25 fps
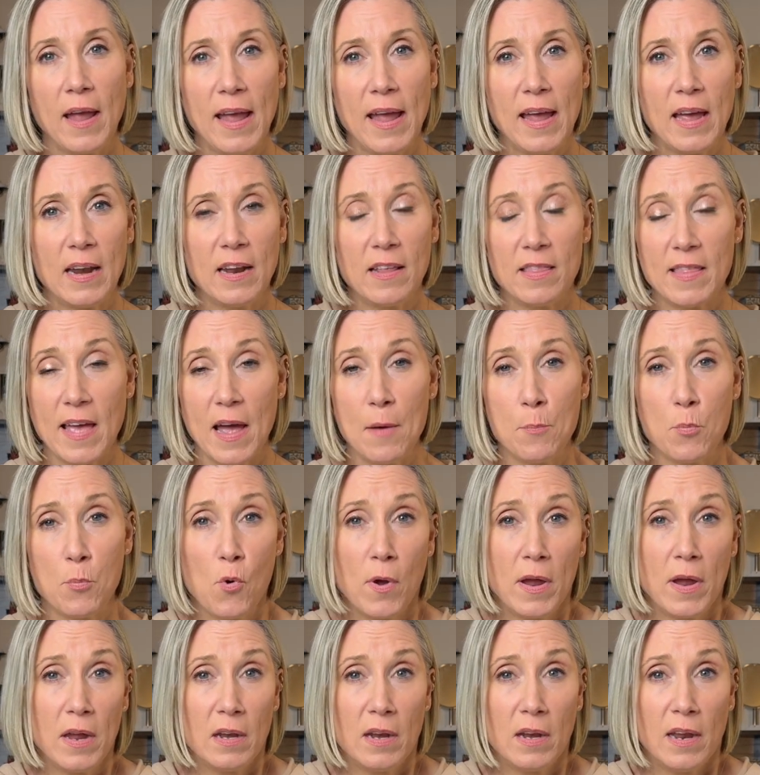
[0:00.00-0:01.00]
And at that
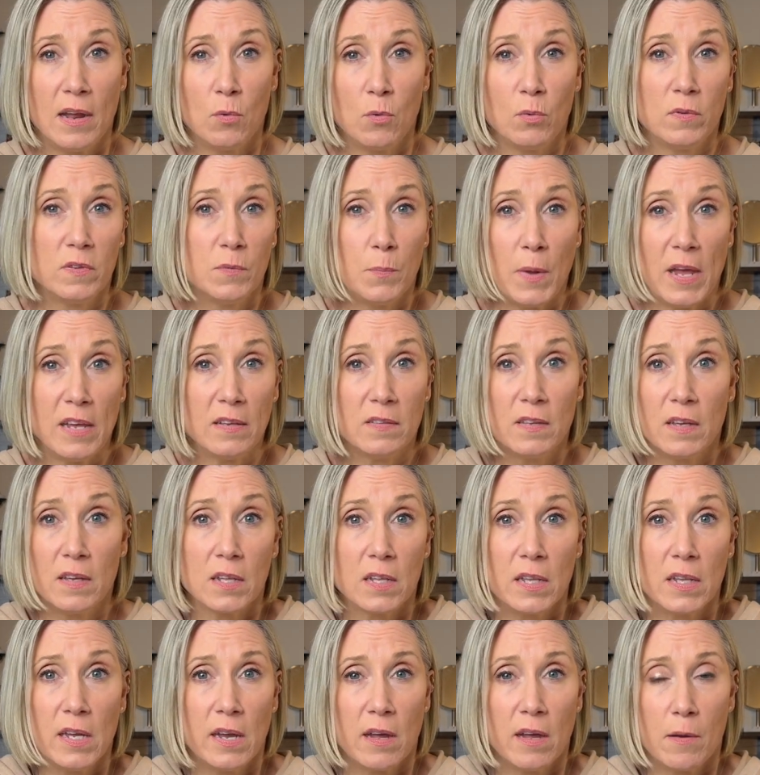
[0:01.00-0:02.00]
point, it was
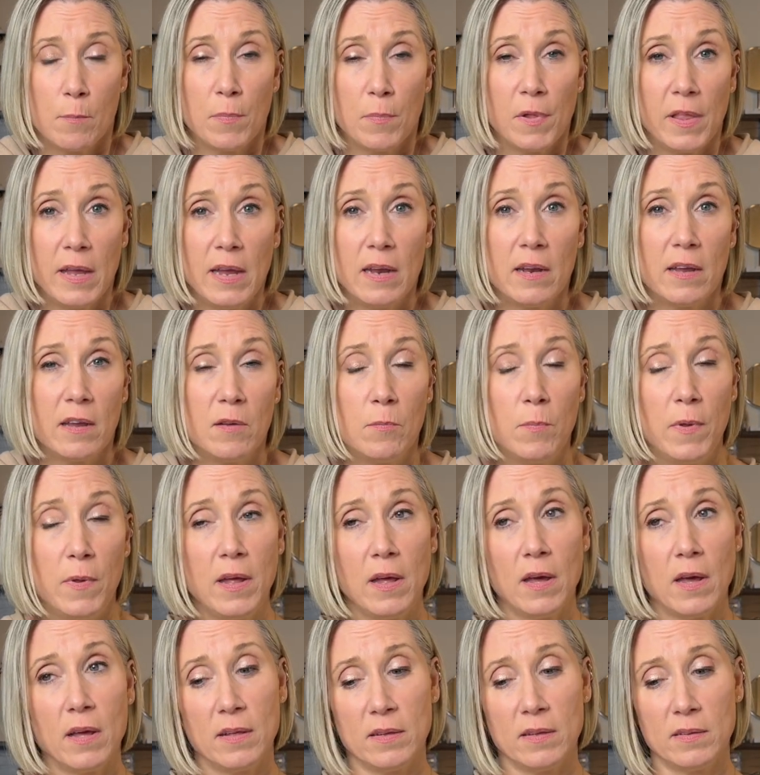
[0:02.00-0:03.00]
basically completed
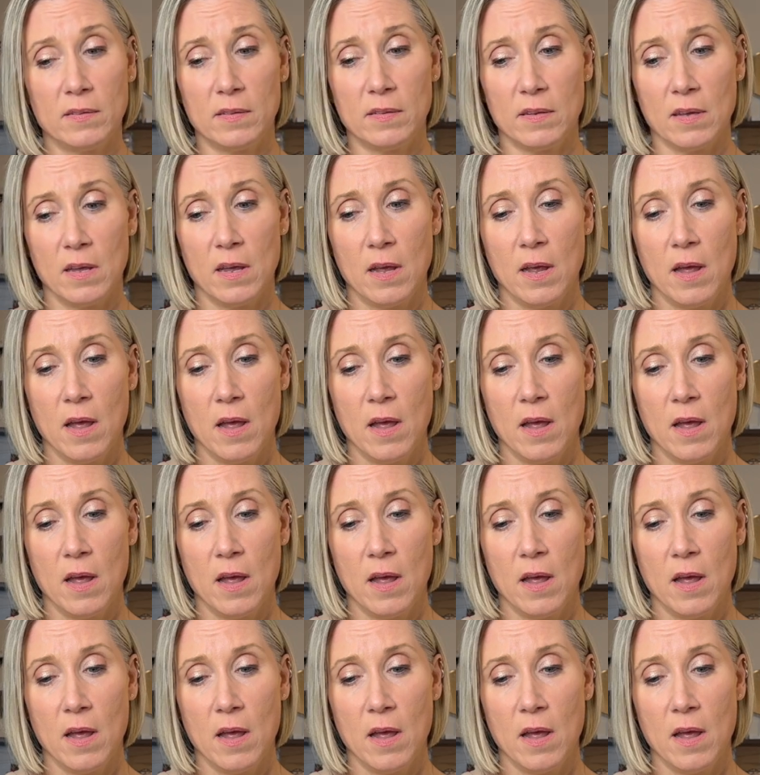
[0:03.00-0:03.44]
because